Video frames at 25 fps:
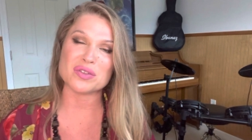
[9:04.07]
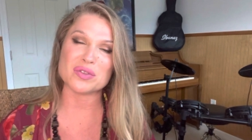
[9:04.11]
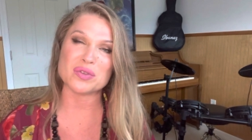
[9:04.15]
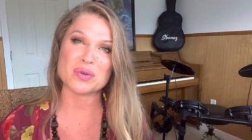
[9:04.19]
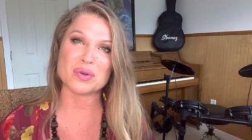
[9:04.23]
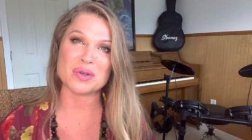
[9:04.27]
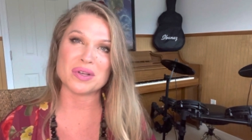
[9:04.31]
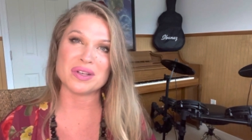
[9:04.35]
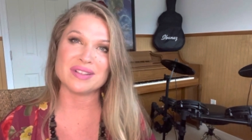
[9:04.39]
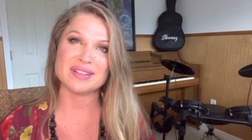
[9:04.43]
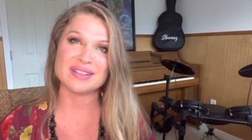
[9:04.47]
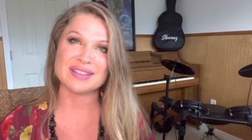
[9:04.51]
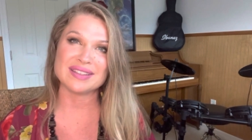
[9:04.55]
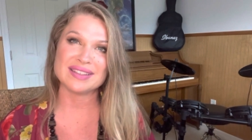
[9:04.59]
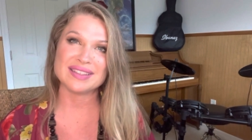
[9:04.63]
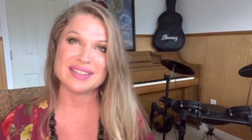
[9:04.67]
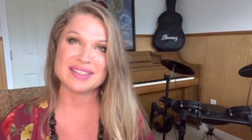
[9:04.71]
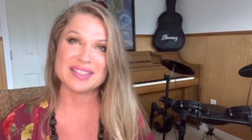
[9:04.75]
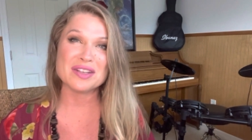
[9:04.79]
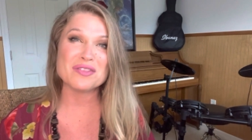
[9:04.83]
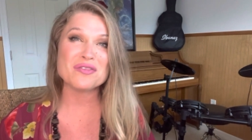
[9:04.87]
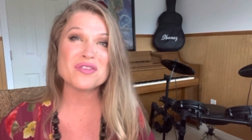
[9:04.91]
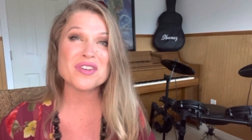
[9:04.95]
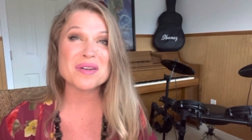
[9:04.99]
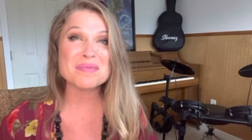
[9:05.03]
Lord.
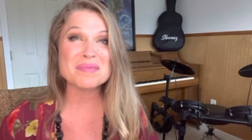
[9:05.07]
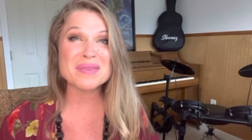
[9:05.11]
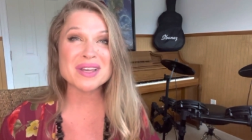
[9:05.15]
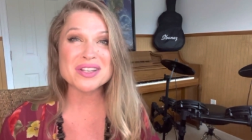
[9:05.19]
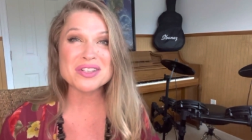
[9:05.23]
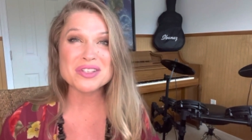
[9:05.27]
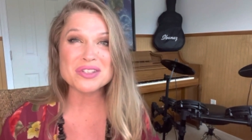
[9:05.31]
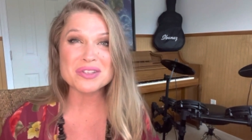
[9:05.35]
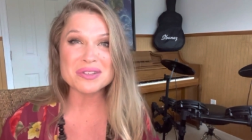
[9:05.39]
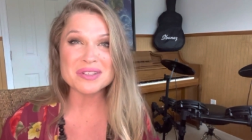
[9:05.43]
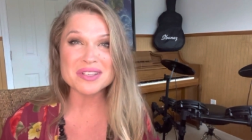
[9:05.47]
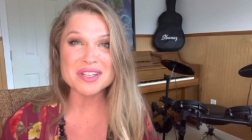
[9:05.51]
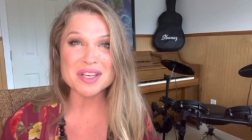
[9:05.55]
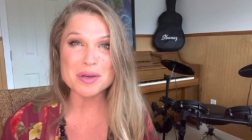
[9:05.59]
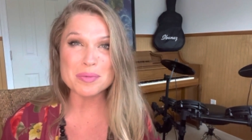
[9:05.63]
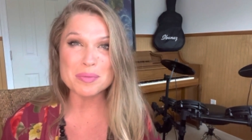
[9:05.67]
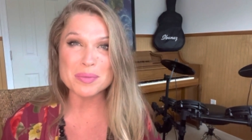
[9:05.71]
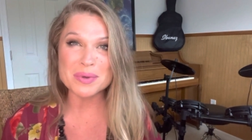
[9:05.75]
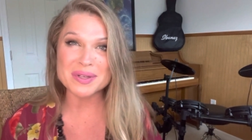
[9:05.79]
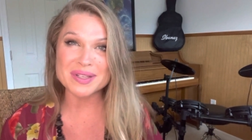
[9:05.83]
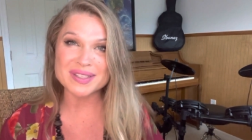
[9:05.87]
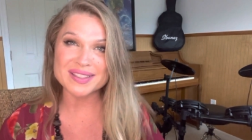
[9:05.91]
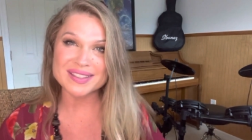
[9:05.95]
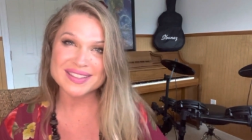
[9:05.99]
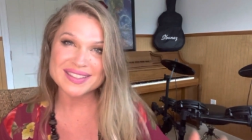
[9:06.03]
And if I'm not your cup
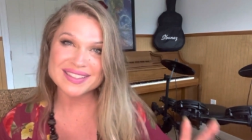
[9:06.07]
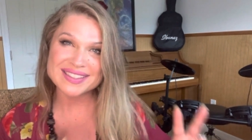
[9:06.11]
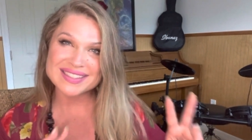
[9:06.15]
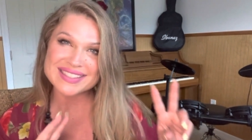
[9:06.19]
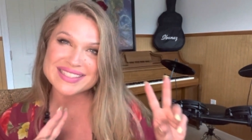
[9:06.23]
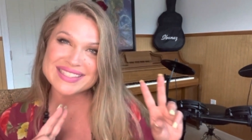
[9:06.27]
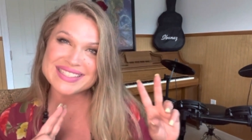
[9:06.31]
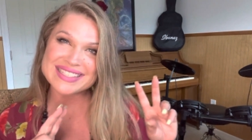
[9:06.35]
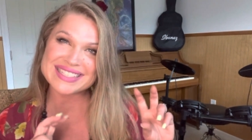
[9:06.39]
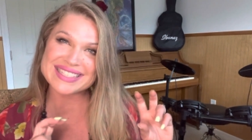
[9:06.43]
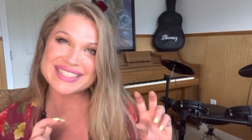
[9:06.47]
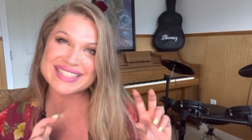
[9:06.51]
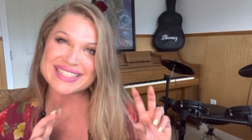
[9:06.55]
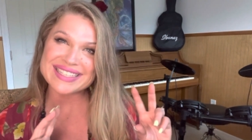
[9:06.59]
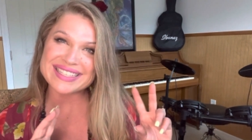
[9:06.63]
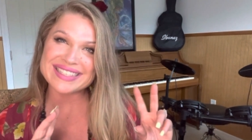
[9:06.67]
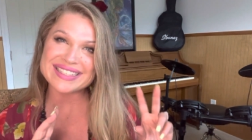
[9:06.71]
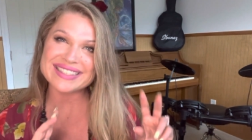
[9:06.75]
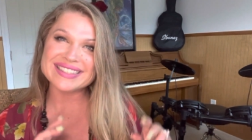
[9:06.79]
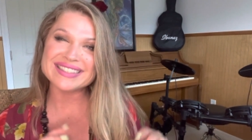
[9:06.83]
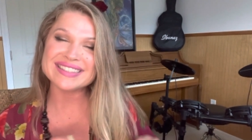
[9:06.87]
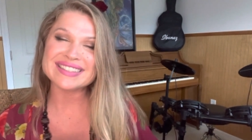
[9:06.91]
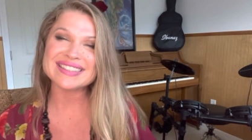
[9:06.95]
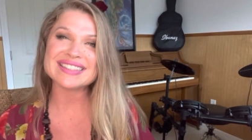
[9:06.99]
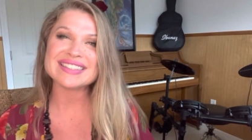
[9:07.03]
of
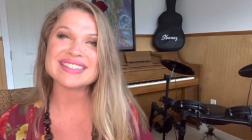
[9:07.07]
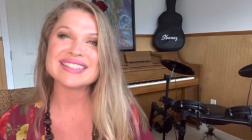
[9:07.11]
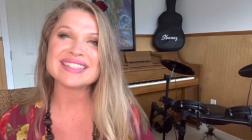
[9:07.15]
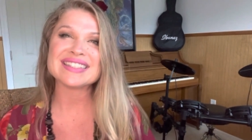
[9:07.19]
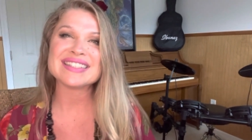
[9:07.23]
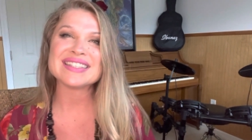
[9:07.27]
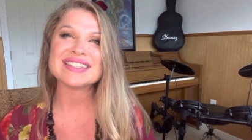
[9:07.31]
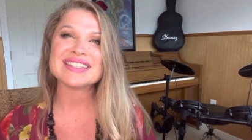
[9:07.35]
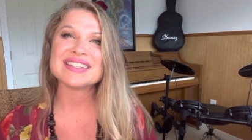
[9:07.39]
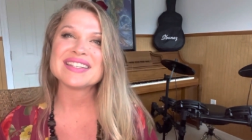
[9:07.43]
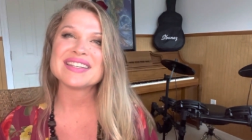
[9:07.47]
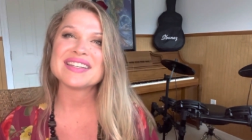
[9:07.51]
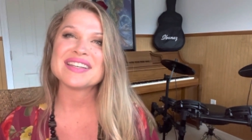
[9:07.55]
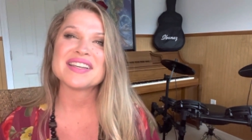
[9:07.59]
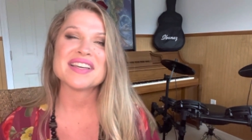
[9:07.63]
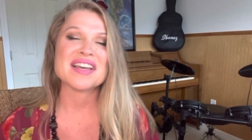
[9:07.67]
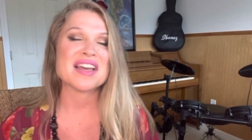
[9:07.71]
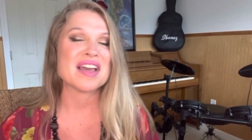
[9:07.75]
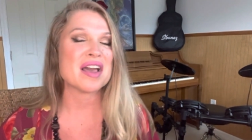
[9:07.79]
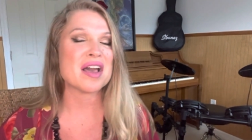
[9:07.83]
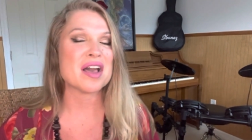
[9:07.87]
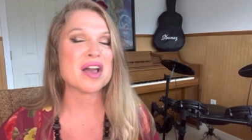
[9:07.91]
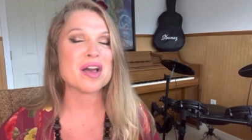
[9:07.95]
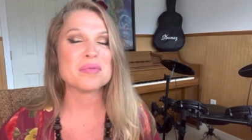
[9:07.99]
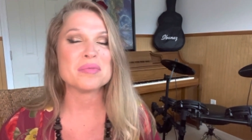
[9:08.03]
tea,
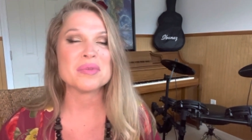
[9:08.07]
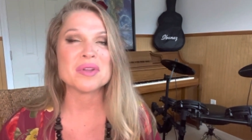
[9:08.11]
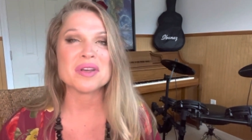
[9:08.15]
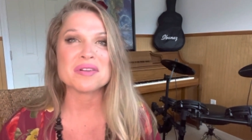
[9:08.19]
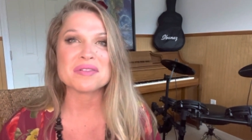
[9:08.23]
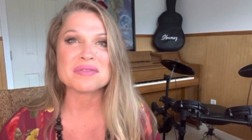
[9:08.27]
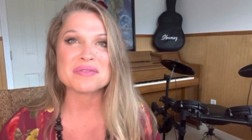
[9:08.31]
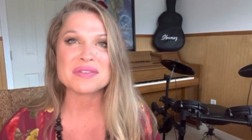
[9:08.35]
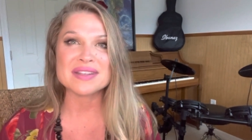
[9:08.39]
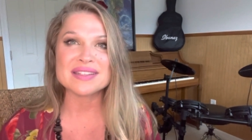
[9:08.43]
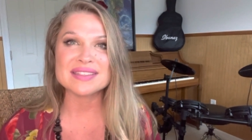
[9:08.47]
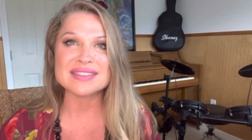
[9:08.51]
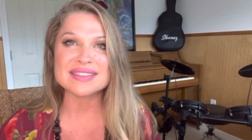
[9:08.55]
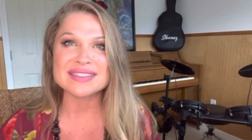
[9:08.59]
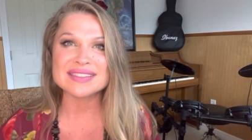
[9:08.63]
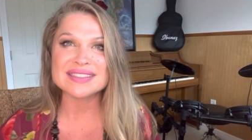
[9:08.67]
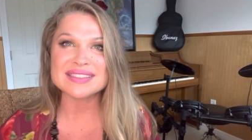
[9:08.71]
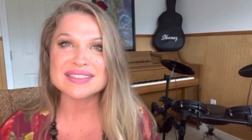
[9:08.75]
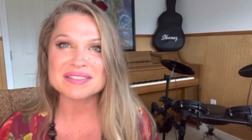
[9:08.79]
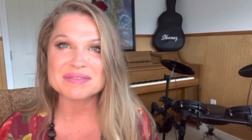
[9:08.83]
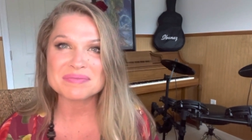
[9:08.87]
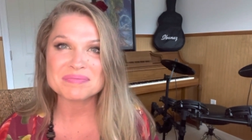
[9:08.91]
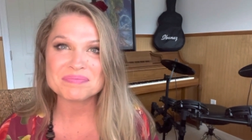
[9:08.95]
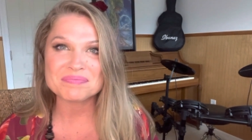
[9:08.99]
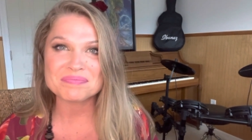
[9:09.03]
I'm not offended.
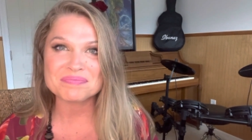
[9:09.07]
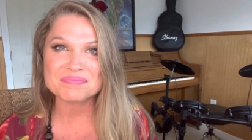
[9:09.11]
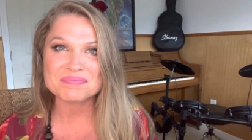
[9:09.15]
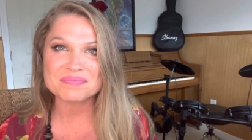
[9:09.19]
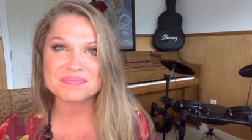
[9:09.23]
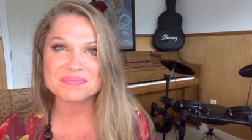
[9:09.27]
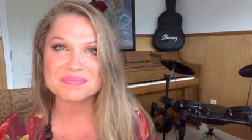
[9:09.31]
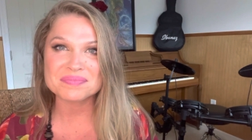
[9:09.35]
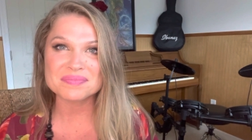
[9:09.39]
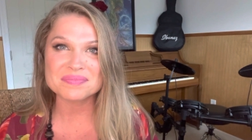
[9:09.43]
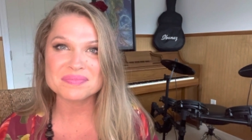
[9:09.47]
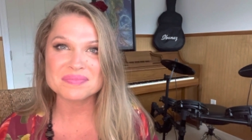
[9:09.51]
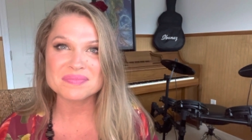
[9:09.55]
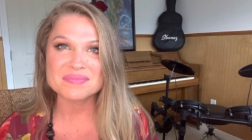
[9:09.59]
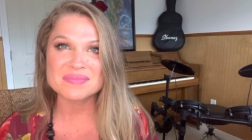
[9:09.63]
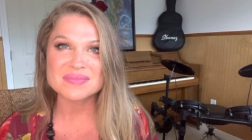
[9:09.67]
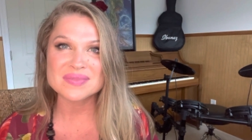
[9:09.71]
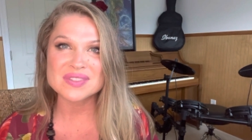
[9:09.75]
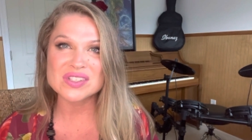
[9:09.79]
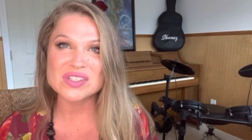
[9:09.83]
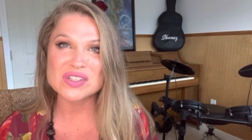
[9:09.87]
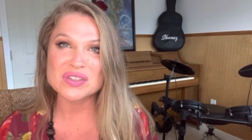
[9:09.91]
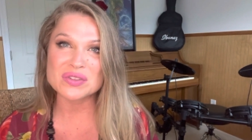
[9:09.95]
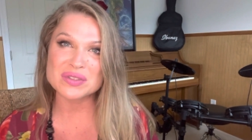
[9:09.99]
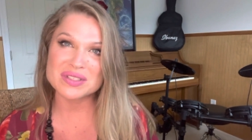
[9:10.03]

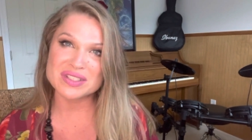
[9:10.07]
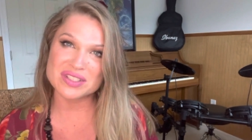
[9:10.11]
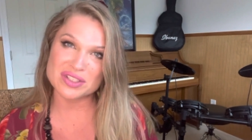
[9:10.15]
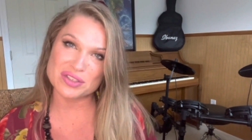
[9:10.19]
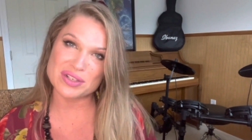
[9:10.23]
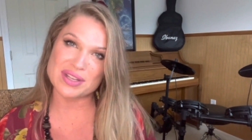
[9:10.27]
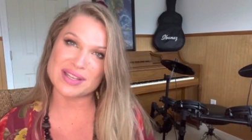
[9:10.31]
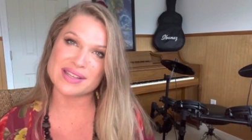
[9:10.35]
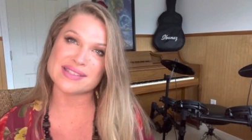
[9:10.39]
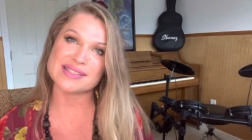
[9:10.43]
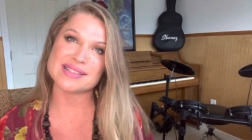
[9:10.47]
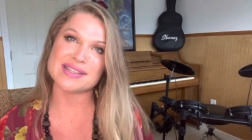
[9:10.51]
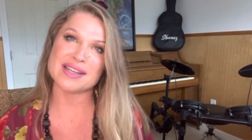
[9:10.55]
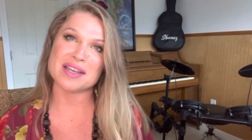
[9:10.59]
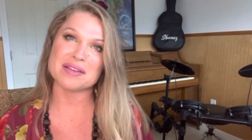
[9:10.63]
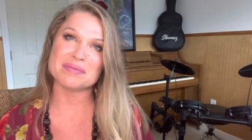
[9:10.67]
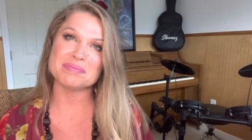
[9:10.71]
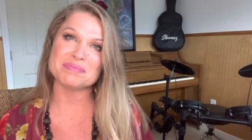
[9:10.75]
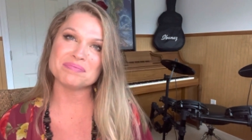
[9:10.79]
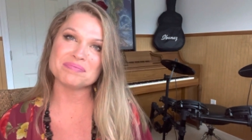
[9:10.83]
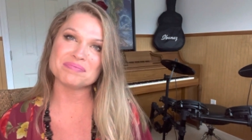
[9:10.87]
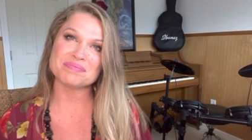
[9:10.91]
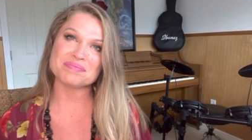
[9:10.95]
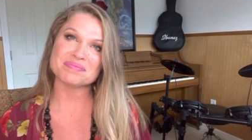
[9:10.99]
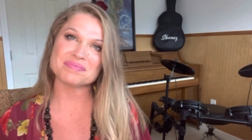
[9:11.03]
So until next
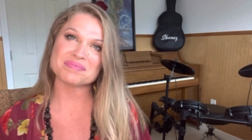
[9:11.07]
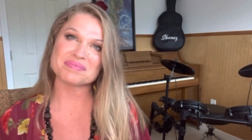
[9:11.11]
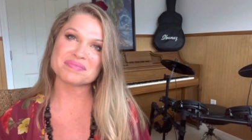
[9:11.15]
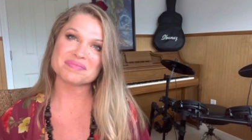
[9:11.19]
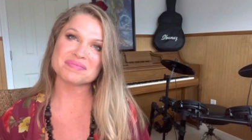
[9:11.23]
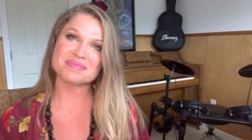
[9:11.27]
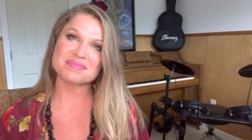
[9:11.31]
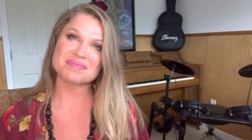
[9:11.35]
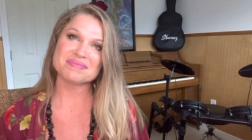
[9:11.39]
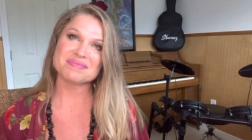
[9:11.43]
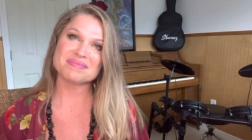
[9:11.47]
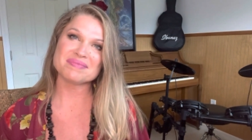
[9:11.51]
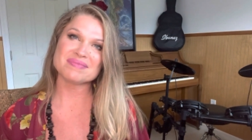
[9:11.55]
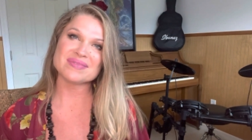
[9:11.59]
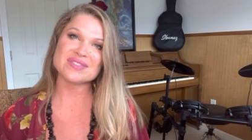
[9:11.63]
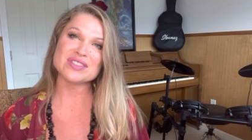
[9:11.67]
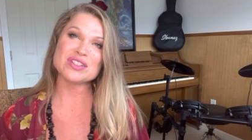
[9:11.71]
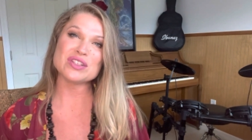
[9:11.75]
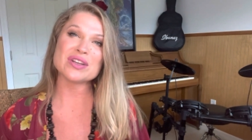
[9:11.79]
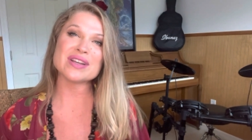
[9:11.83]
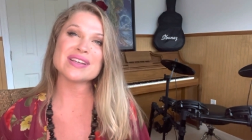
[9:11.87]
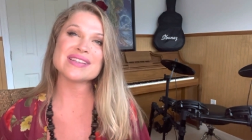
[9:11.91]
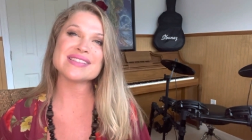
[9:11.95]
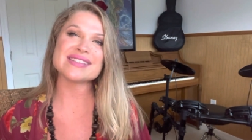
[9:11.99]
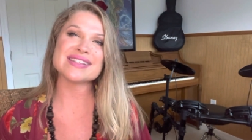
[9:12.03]
time,
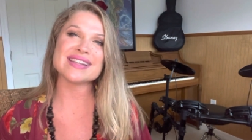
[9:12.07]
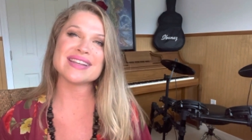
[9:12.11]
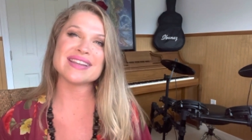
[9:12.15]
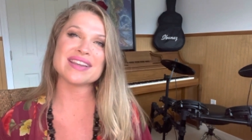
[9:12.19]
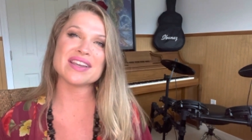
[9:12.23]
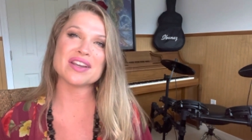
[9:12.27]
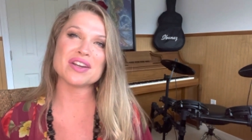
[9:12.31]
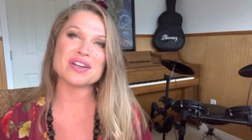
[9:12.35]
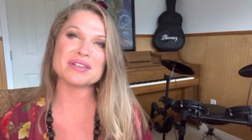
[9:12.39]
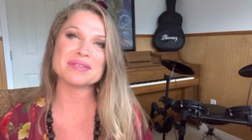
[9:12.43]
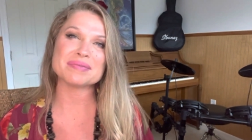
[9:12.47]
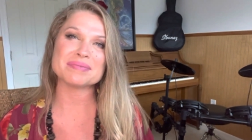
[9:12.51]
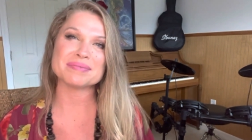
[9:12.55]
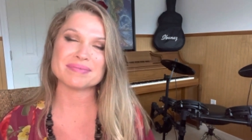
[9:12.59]
you guys take care.